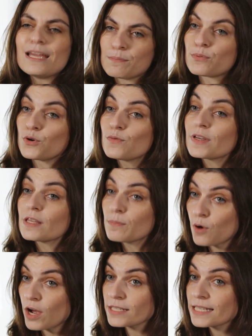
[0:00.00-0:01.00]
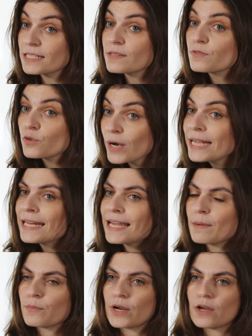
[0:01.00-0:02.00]
improving the process of
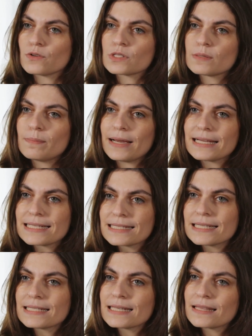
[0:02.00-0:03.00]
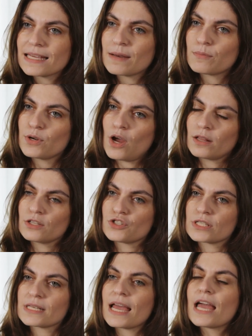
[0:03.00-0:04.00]
grading embryos by assisting the
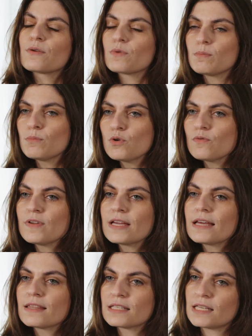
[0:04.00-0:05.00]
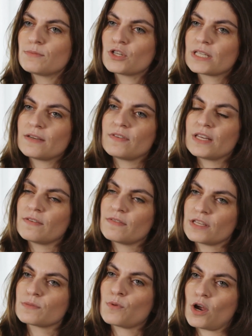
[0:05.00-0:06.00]
embryologist and removing the subjectivity of this